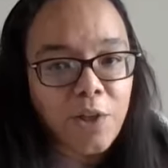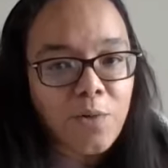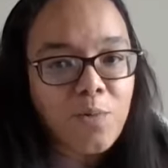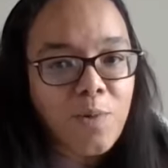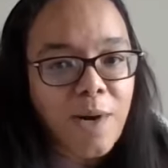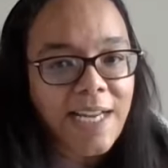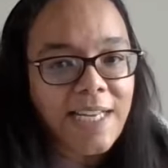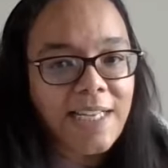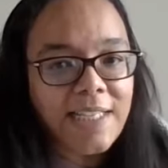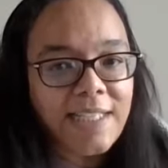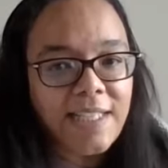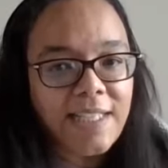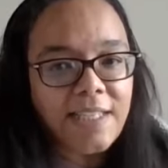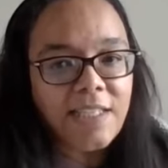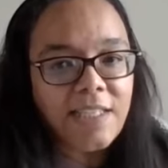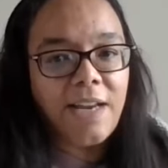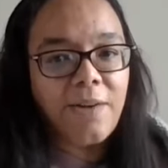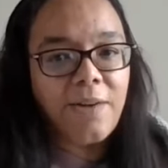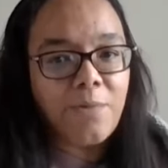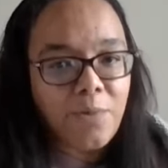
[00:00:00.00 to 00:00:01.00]
race
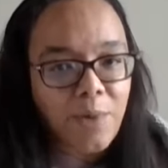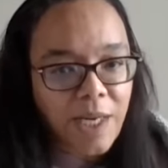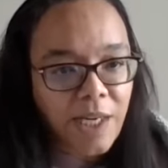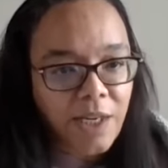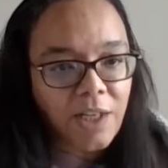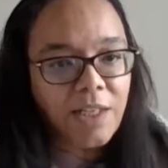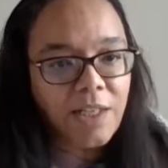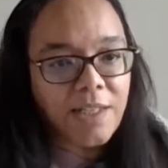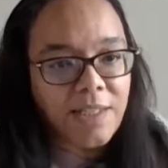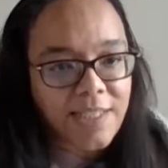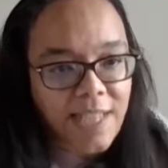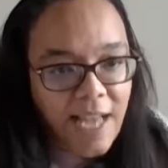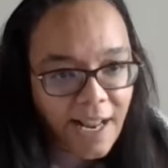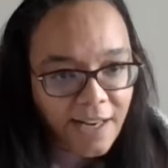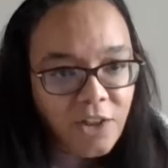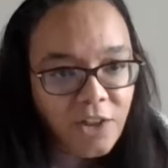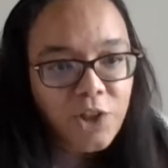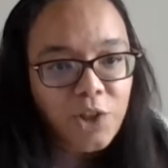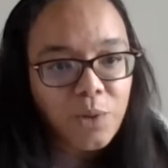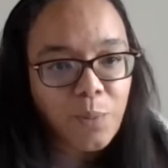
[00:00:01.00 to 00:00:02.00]
is a real and
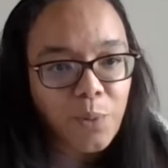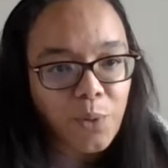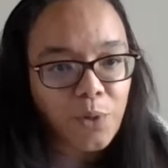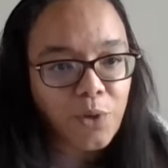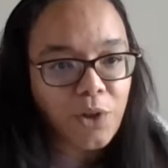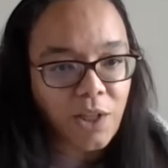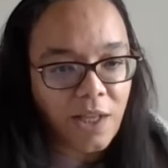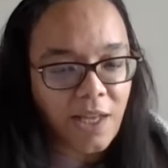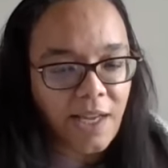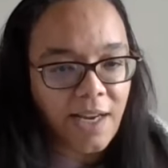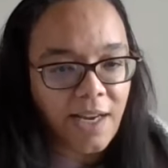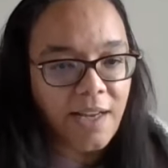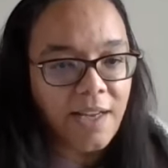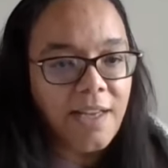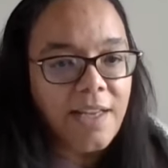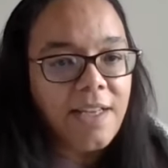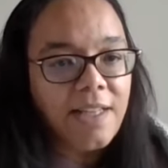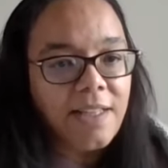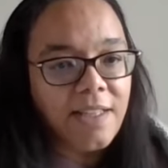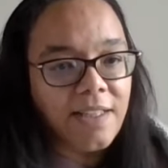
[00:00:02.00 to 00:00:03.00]
tangible thing,
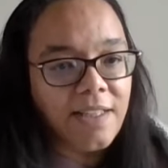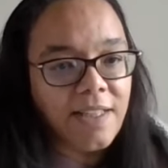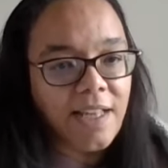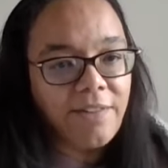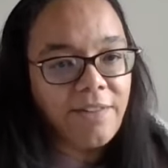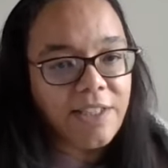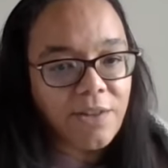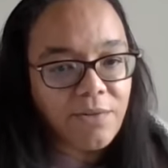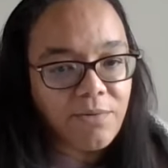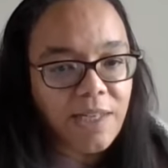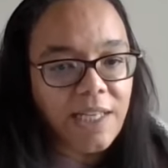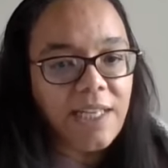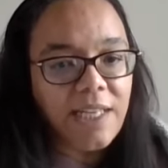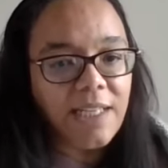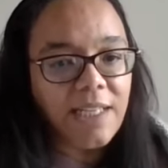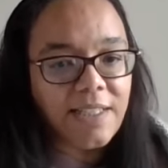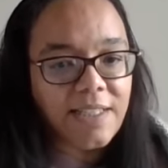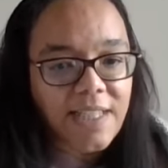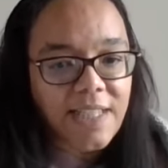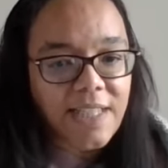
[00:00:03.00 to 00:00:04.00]
that there is a
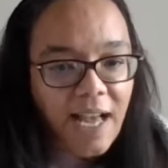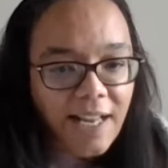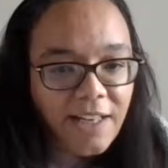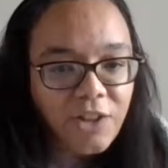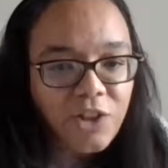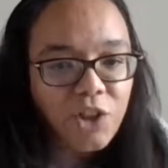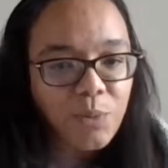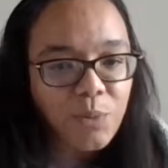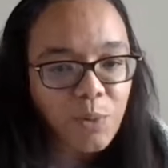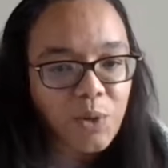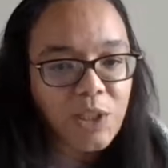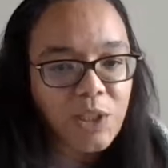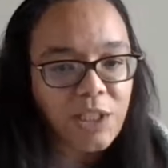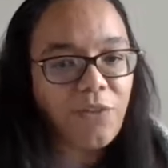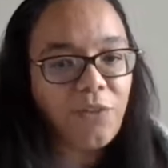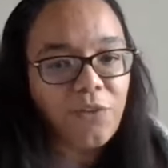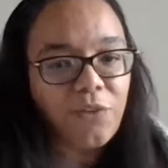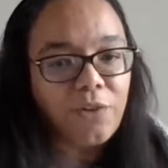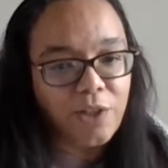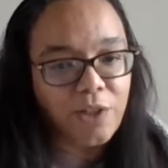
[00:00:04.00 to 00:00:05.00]
real and tangible
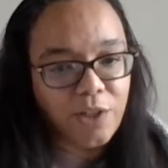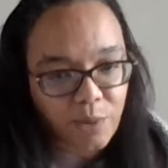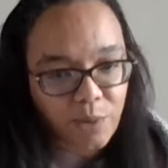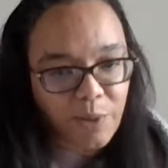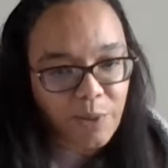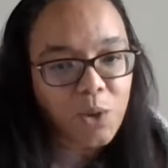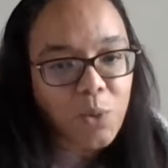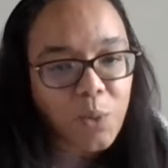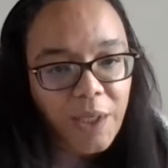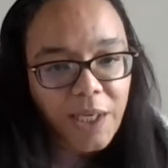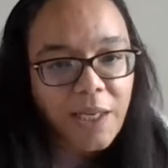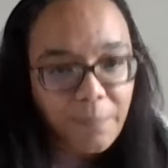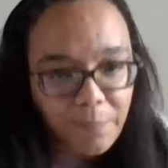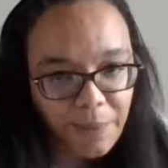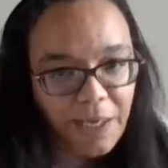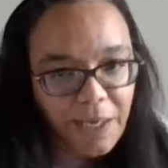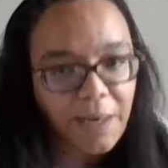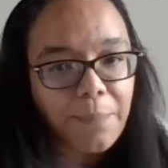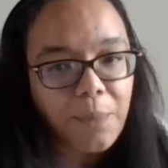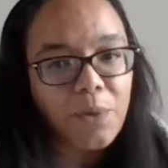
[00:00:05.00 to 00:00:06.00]
difference between
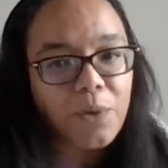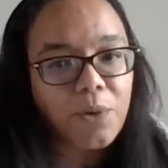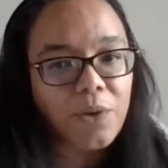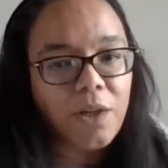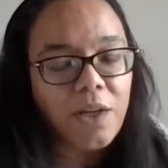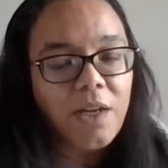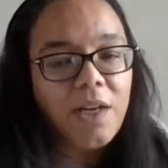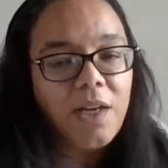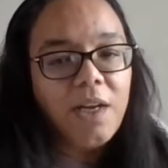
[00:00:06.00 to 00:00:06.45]
people.